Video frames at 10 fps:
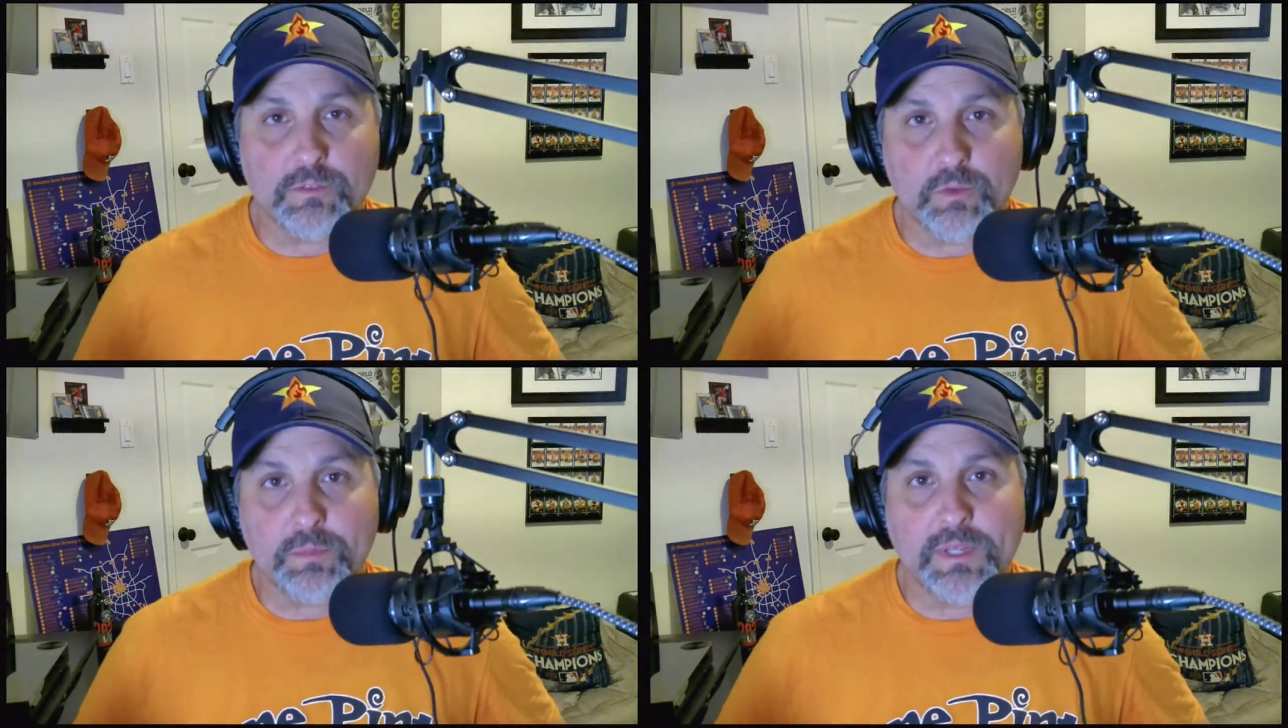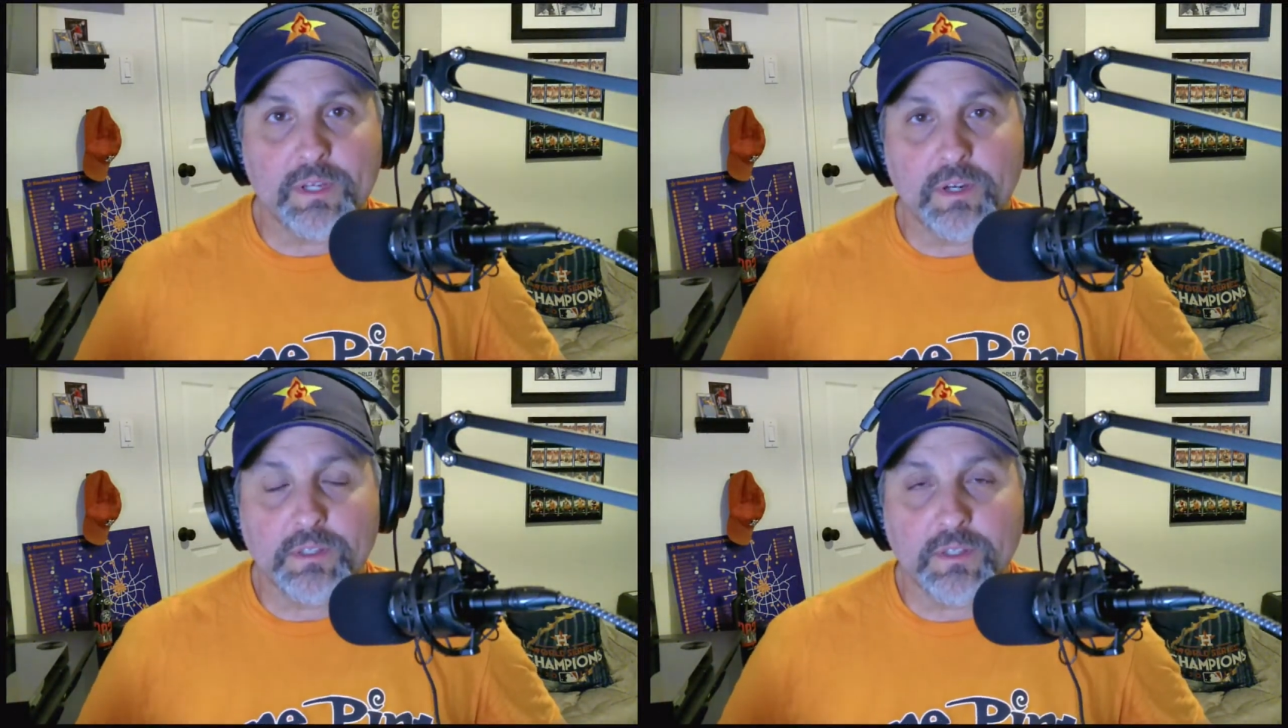so we'll be
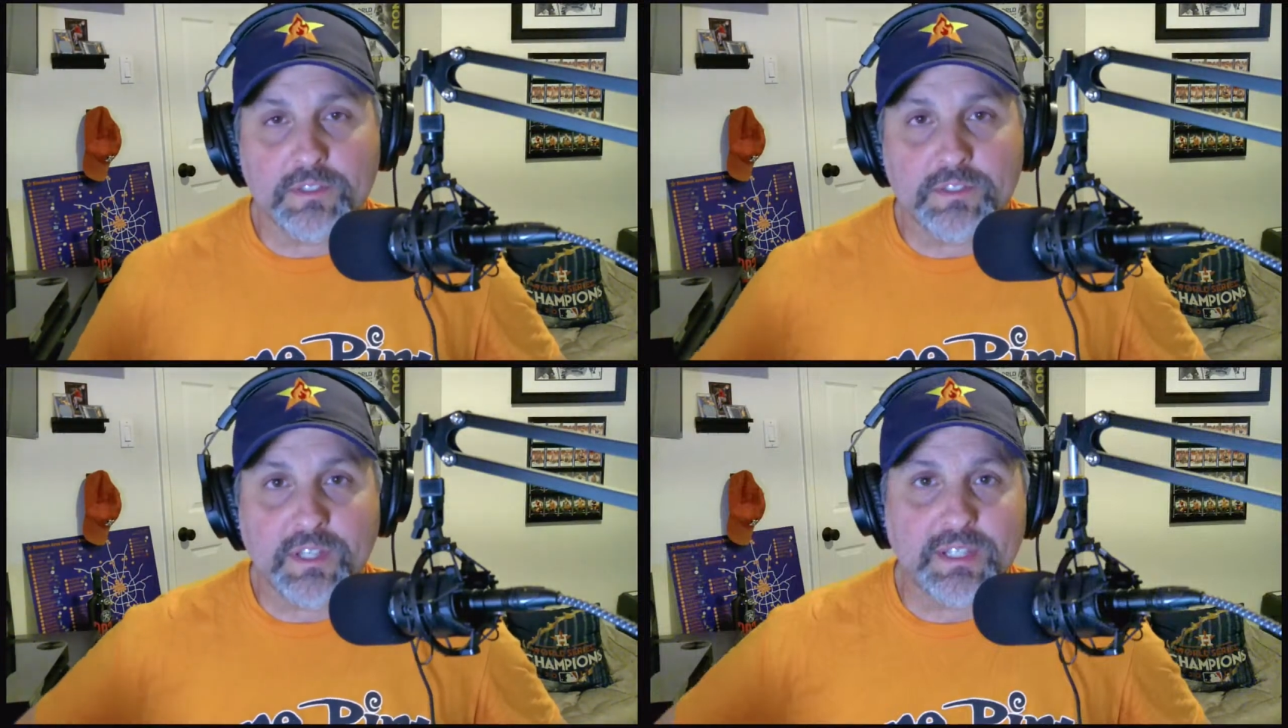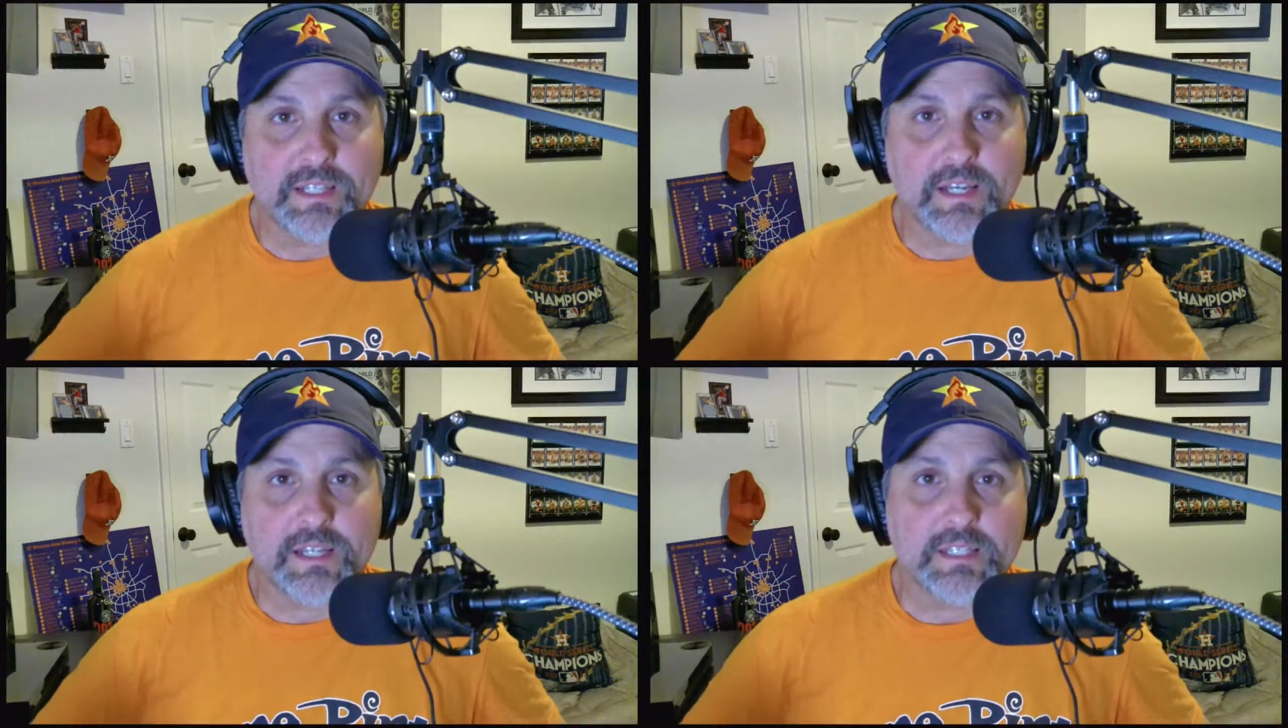on Sunday
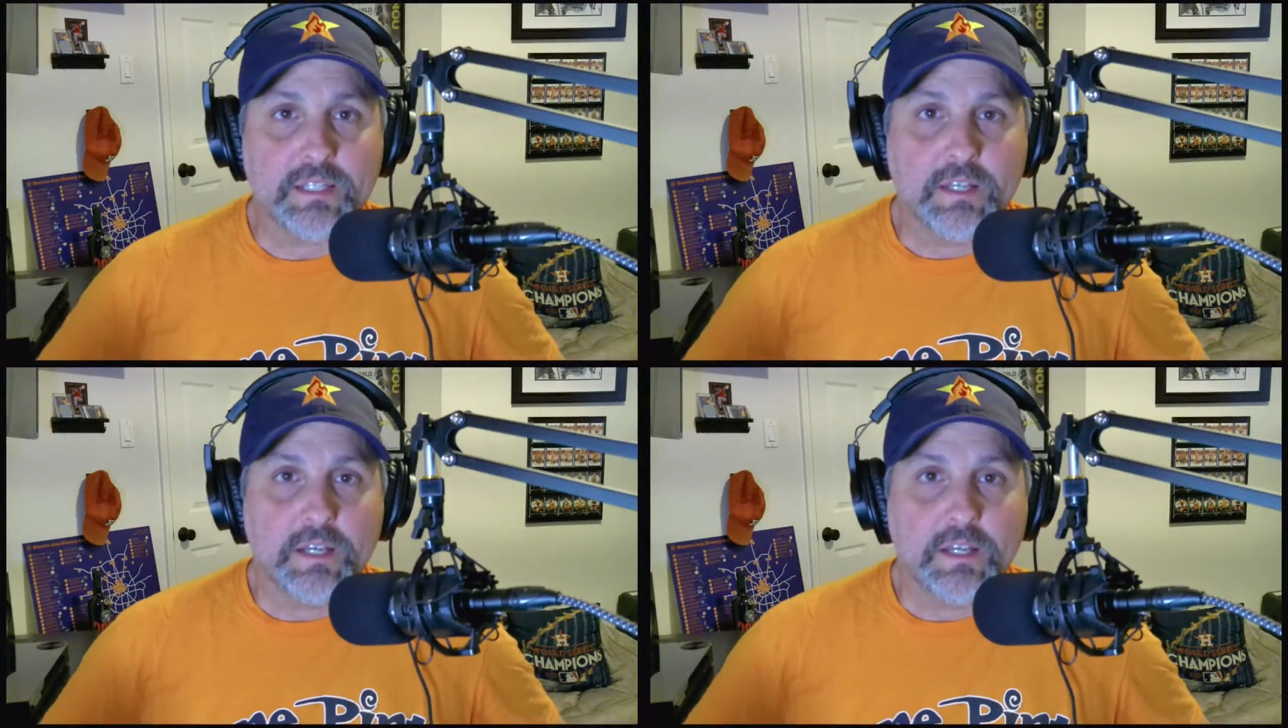night.